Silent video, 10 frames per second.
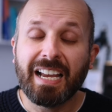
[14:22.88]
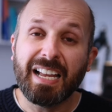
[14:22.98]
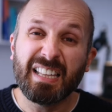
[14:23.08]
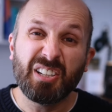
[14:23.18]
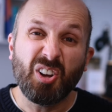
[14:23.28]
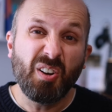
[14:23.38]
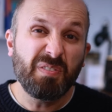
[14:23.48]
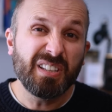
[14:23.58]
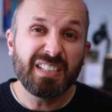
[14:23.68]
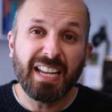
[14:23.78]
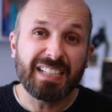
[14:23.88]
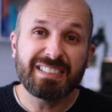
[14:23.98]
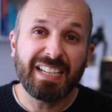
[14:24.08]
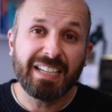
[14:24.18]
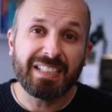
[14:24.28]
And then often the
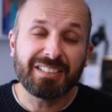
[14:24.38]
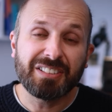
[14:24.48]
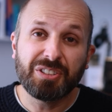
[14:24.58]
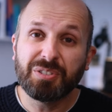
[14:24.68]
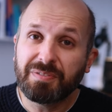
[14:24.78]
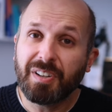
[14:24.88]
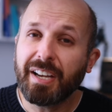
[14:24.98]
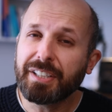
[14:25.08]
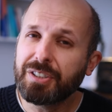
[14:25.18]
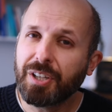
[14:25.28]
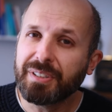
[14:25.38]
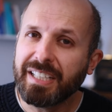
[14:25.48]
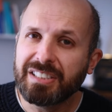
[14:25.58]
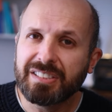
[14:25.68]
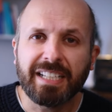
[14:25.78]
next day, you're fine. You don't
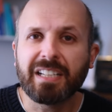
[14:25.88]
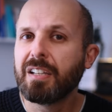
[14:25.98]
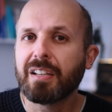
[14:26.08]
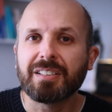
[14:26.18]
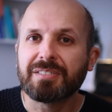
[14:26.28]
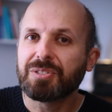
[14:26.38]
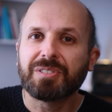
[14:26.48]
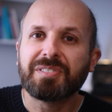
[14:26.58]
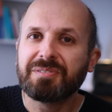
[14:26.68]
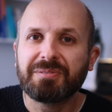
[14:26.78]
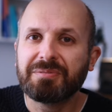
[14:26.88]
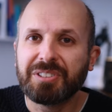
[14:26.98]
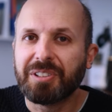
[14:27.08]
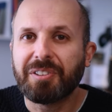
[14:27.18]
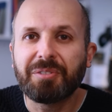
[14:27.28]
need to take another sort of
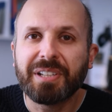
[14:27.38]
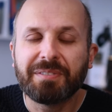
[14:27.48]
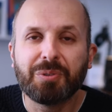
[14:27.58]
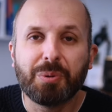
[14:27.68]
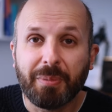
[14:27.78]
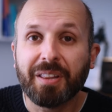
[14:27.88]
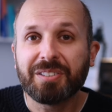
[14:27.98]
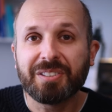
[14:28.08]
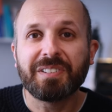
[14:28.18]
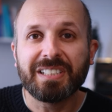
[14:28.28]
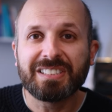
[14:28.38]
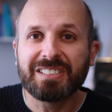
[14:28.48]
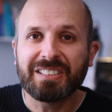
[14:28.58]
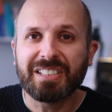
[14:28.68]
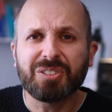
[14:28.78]
3-4 months of
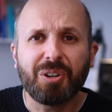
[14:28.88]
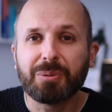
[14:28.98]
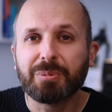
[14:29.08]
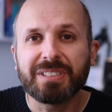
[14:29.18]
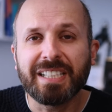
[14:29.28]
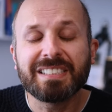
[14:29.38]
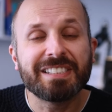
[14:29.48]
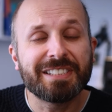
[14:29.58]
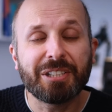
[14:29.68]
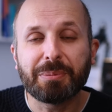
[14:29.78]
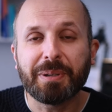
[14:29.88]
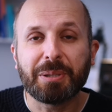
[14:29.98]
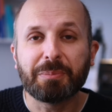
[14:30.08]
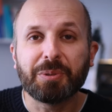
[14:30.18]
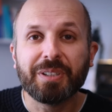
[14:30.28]
this horrible tasting syrup
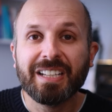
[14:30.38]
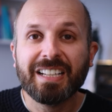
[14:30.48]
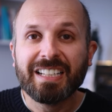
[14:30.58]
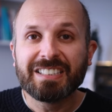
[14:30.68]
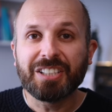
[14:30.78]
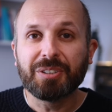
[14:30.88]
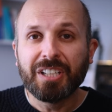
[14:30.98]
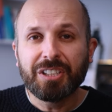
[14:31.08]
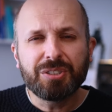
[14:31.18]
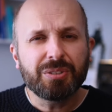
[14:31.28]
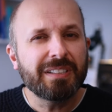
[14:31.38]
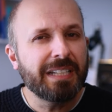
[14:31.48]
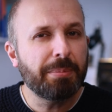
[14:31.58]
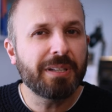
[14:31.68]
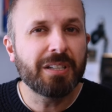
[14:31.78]
anymore. So you sort of
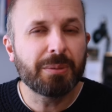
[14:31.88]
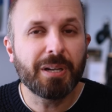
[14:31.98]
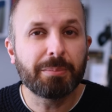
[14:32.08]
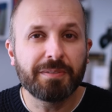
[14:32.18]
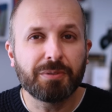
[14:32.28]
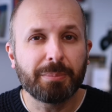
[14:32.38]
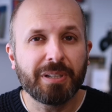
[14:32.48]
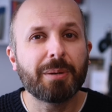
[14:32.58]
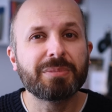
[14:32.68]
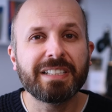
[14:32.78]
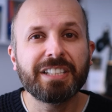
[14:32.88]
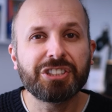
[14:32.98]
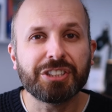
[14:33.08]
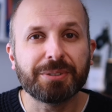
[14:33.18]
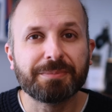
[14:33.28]
nip it in the bud before it becomes an
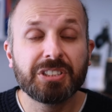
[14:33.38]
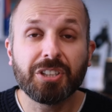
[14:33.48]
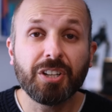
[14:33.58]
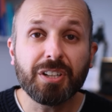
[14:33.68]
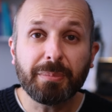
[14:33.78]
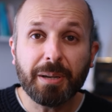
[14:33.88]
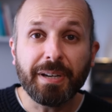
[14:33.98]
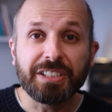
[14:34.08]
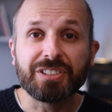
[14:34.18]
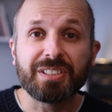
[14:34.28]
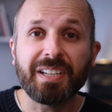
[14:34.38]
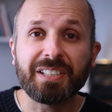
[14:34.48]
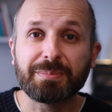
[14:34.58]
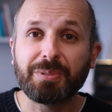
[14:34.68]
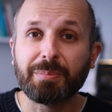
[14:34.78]
issue. So a lot of my patients have
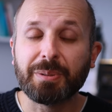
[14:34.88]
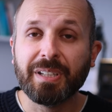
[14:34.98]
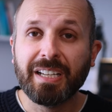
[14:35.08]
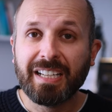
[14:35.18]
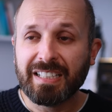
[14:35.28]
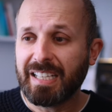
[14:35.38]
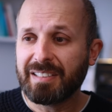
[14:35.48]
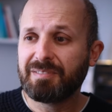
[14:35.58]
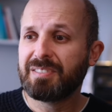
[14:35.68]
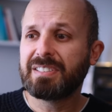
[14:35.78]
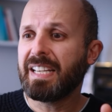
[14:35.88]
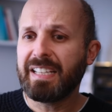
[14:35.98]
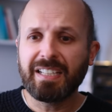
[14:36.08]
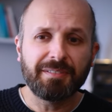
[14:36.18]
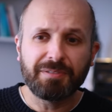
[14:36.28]
had this problem. They've
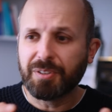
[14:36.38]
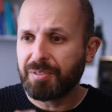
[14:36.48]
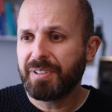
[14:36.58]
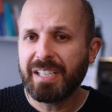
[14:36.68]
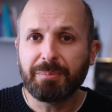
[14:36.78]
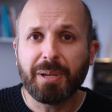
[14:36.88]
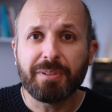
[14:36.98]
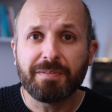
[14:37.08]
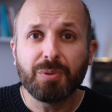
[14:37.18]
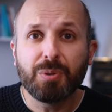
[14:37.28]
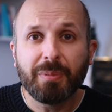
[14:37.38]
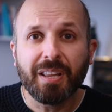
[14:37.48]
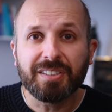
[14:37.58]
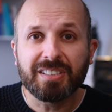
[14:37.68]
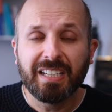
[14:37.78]
taken it for 3, maybe 4
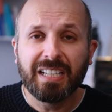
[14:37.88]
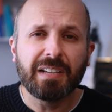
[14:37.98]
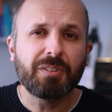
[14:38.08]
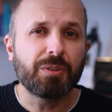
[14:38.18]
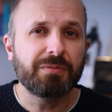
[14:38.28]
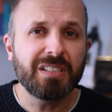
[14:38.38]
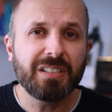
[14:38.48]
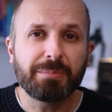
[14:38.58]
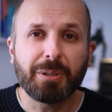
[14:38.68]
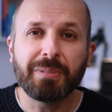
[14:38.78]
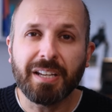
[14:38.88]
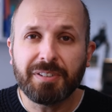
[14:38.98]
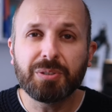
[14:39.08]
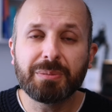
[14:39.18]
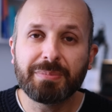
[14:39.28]
months. They've got rid of the problem. They
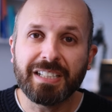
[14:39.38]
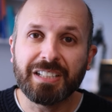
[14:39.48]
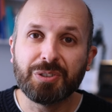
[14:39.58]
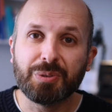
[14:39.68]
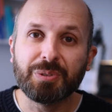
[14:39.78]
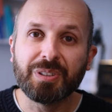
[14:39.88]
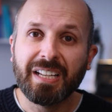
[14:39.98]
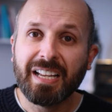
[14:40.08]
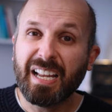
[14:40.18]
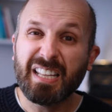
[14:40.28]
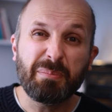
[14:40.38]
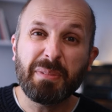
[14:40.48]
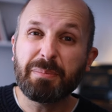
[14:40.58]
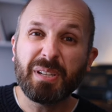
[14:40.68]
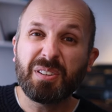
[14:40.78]
feel completely normal. And then
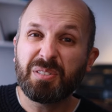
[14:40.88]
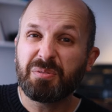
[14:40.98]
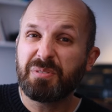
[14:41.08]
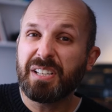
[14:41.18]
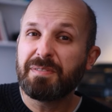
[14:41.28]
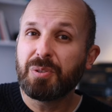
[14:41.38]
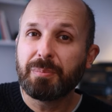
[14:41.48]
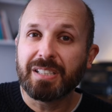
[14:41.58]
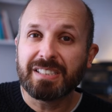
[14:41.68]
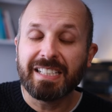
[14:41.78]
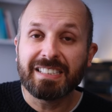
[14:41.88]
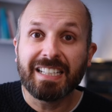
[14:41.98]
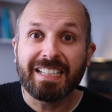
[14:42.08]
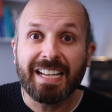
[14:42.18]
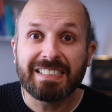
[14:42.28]
maybe 3-4 months later,
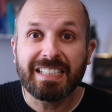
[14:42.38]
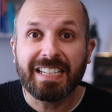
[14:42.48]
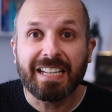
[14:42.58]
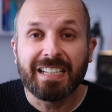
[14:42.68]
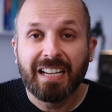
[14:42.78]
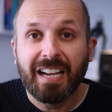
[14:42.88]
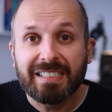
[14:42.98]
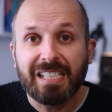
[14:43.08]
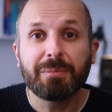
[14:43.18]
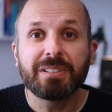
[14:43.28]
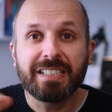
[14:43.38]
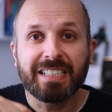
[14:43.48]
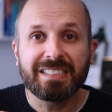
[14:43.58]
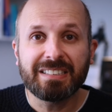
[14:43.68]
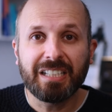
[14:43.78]
they get it again. I tell them to
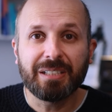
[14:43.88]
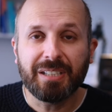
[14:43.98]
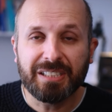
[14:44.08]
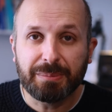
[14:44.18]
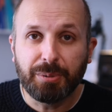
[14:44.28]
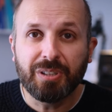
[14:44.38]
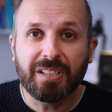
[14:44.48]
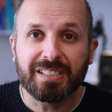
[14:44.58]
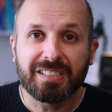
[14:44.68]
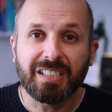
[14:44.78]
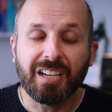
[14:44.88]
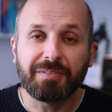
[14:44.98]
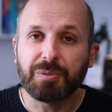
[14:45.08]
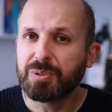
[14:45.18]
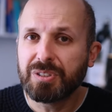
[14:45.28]
take a spoon of this
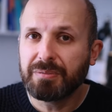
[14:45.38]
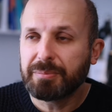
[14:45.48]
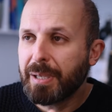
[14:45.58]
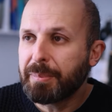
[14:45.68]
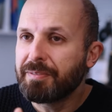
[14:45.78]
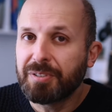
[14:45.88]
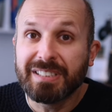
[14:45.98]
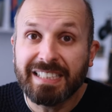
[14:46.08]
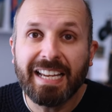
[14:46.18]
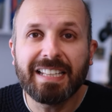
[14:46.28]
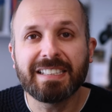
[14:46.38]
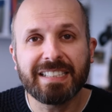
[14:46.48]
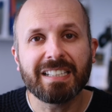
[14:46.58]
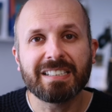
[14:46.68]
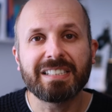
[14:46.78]
stuff, or maybe for a day they
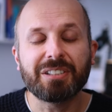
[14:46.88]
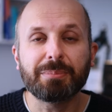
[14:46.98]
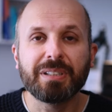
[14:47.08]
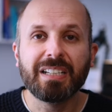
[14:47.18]
take the syrup.